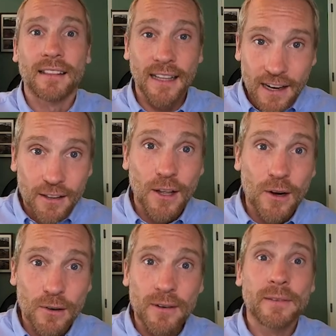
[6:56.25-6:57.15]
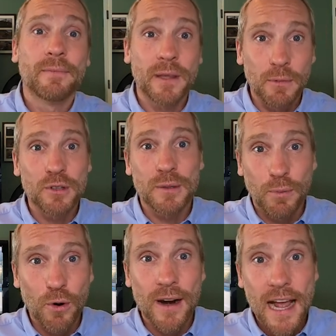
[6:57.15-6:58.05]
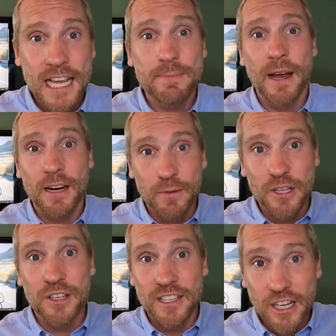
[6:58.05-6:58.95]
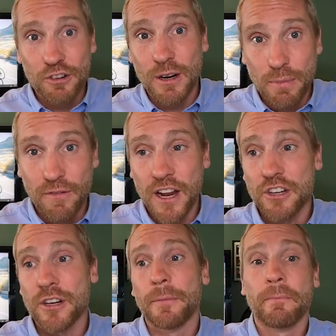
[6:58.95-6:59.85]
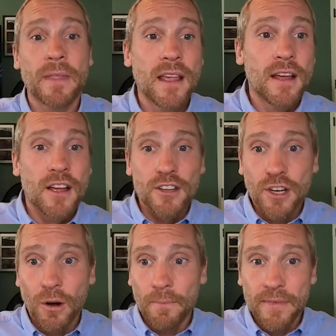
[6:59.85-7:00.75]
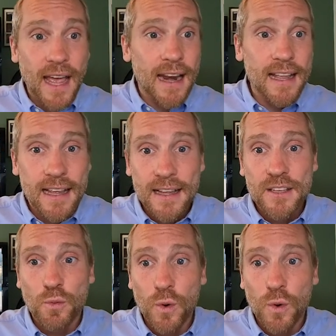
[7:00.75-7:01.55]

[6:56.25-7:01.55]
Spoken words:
let alone the most important aspect, which is injury prevention. So that is